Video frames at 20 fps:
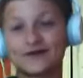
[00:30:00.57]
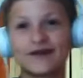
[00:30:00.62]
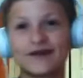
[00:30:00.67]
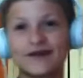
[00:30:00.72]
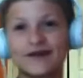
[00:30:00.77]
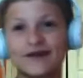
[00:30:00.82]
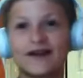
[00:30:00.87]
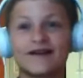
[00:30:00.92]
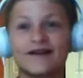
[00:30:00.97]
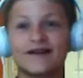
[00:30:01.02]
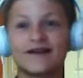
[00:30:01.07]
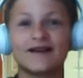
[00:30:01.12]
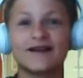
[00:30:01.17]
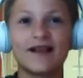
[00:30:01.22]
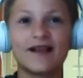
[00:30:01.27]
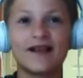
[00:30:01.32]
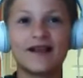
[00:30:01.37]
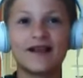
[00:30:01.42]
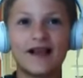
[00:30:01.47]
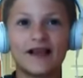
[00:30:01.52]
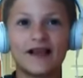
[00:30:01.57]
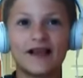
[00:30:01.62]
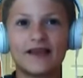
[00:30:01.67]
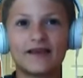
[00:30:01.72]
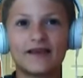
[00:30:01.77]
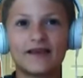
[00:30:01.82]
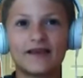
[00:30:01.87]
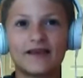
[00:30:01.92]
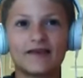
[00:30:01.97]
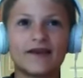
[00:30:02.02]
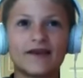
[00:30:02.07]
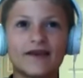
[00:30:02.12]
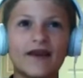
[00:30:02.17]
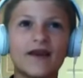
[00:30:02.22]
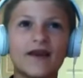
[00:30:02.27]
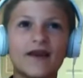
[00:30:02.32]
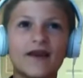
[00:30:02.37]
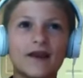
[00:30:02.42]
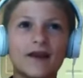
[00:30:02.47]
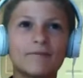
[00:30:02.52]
yeah, yeah. They had